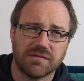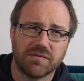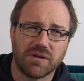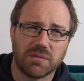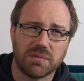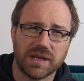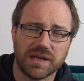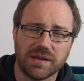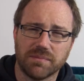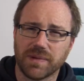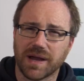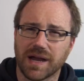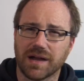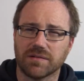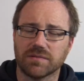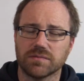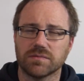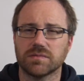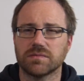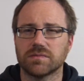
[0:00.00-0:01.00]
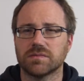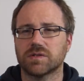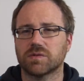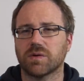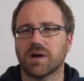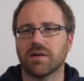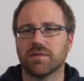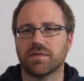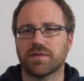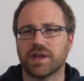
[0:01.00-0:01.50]
probably about
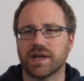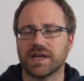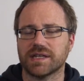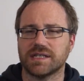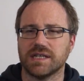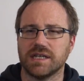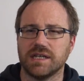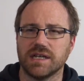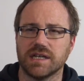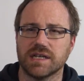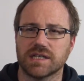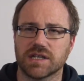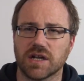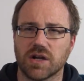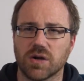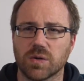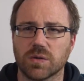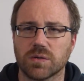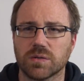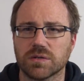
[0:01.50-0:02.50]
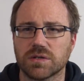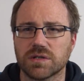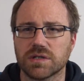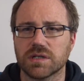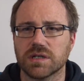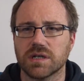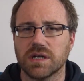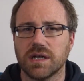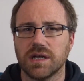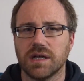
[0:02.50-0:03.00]
12, 13 years
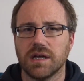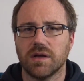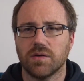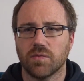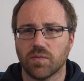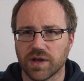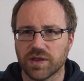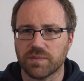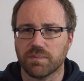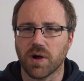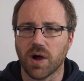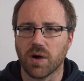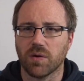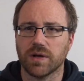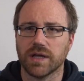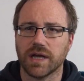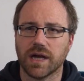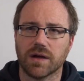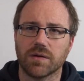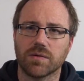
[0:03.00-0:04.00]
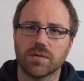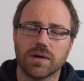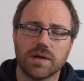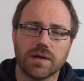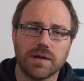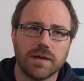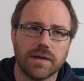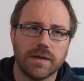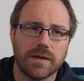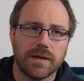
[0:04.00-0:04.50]
old, with polio,
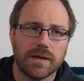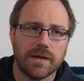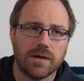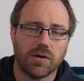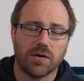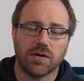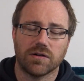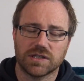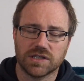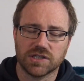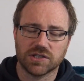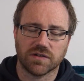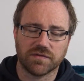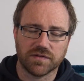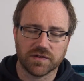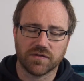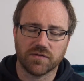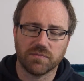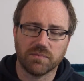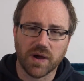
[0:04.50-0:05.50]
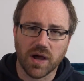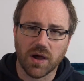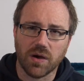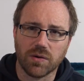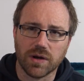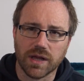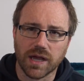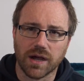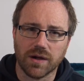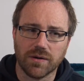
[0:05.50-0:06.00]
or had suffered from
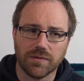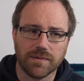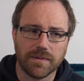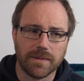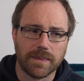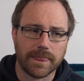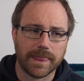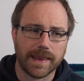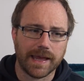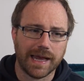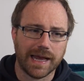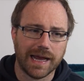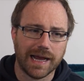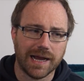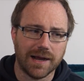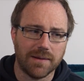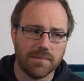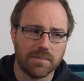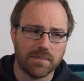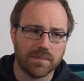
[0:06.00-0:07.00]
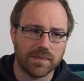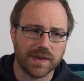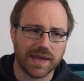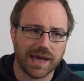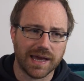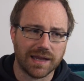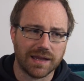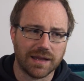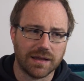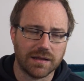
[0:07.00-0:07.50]
polio.
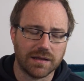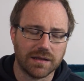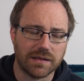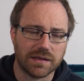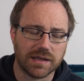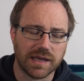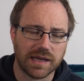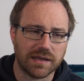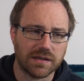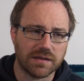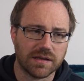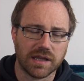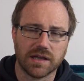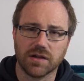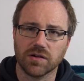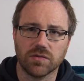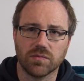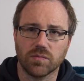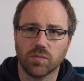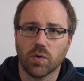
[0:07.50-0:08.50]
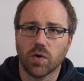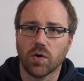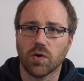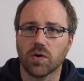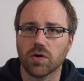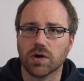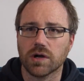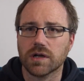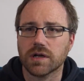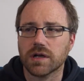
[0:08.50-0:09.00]
They couldn't
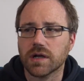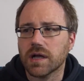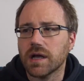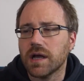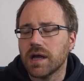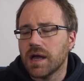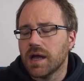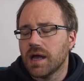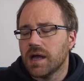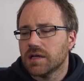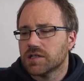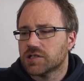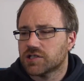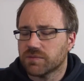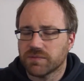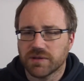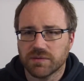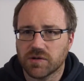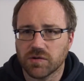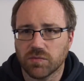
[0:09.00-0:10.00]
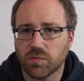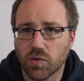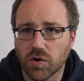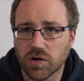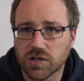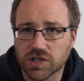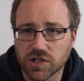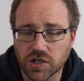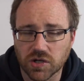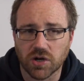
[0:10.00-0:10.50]
walk. Some of them couldn't
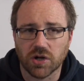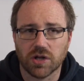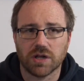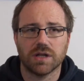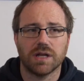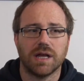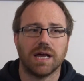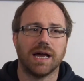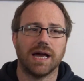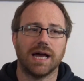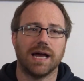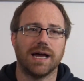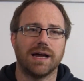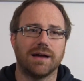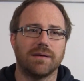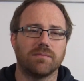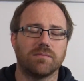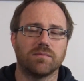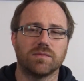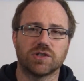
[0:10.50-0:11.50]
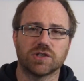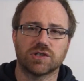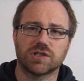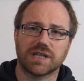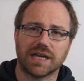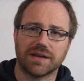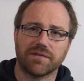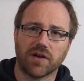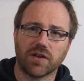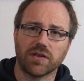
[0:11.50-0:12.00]
walk at all. Were just
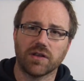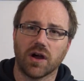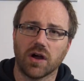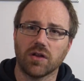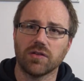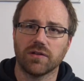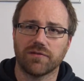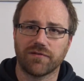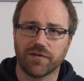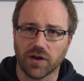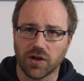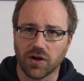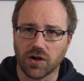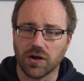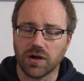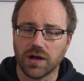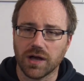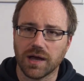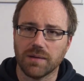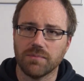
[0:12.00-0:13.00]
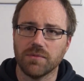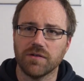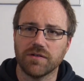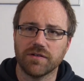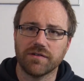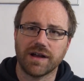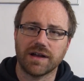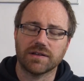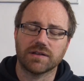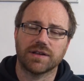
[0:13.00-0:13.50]
kind of on the floor and moving
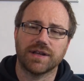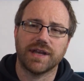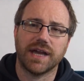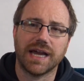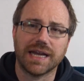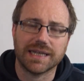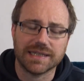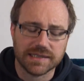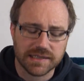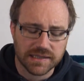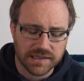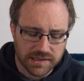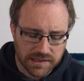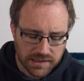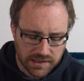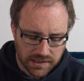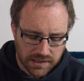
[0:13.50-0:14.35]
around on their hands.